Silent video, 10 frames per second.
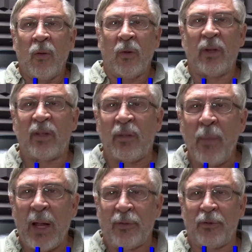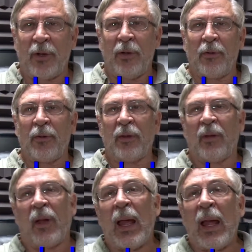Well, this is Master Hughes, and
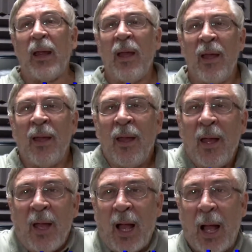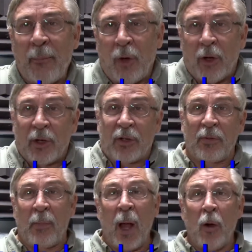today I'm going to
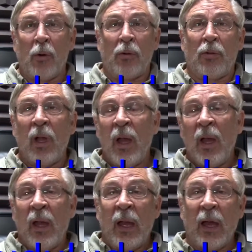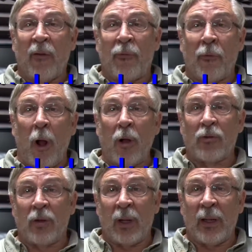expose how
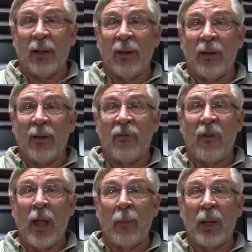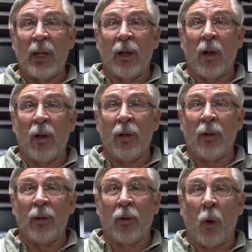fraudulent family
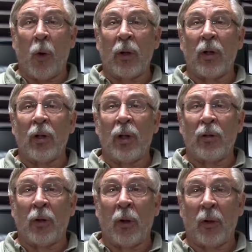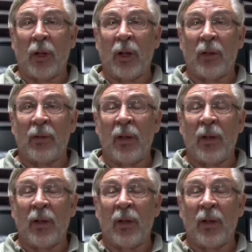court attorneys